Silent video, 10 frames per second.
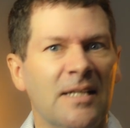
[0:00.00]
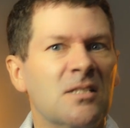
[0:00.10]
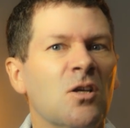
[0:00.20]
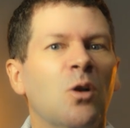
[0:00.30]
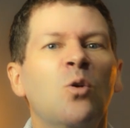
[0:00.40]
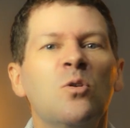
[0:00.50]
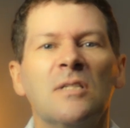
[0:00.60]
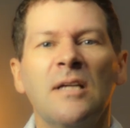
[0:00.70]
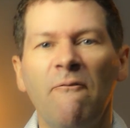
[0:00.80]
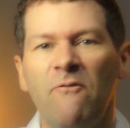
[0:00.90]
It's
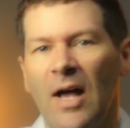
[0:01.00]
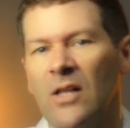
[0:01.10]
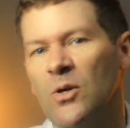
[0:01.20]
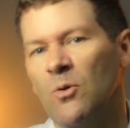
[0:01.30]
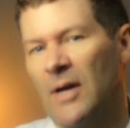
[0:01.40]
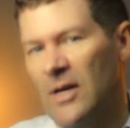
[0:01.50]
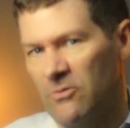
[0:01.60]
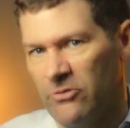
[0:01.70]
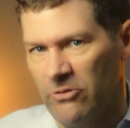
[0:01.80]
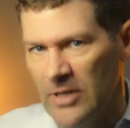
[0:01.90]
losing value
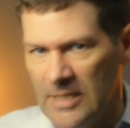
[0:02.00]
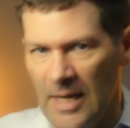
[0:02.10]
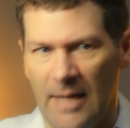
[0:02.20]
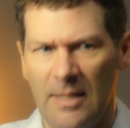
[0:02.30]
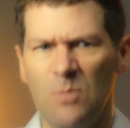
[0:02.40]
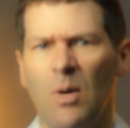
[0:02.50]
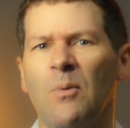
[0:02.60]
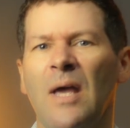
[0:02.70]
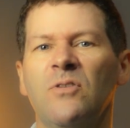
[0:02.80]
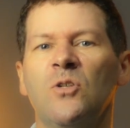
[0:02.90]
every day. That's why
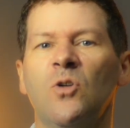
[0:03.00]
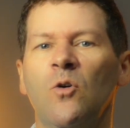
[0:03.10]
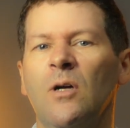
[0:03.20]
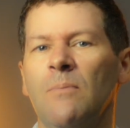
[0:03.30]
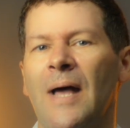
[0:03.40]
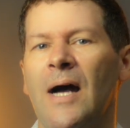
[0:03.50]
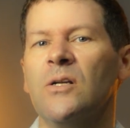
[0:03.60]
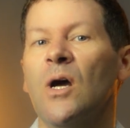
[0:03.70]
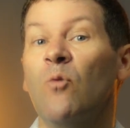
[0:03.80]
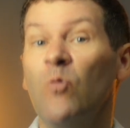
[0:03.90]
we have to talk about
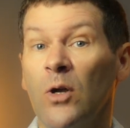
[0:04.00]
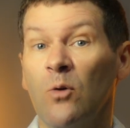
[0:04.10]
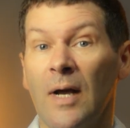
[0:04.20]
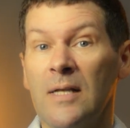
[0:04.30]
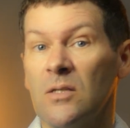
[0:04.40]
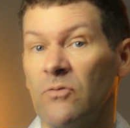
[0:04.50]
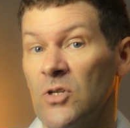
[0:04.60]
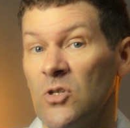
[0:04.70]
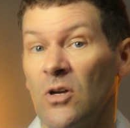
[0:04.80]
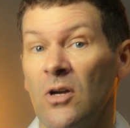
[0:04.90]
real rates of
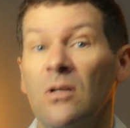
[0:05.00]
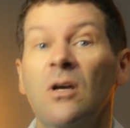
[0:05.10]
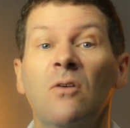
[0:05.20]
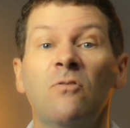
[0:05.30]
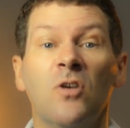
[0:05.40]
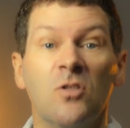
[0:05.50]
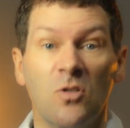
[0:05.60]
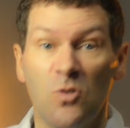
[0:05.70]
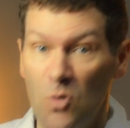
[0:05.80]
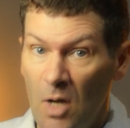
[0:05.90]
return
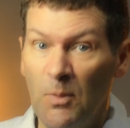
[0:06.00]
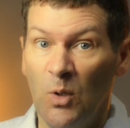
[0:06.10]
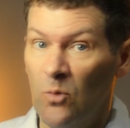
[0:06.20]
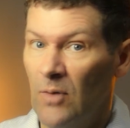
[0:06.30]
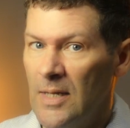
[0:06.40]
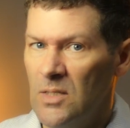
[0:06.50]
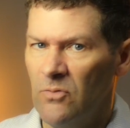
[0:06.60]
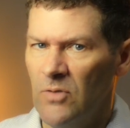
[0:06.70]
versus nominal rates of